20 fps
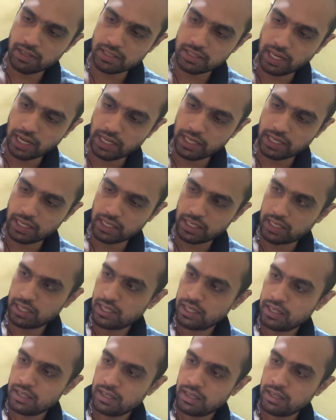shining,
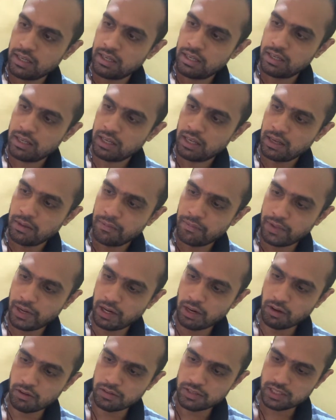
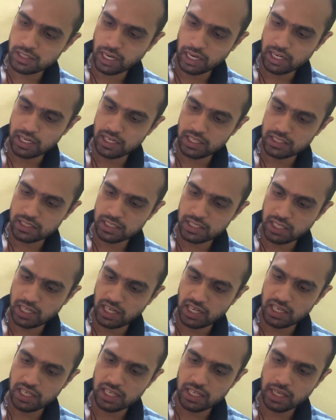made of stainless
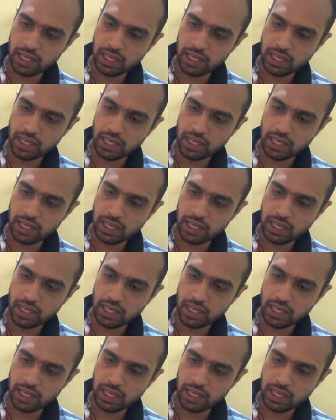steel.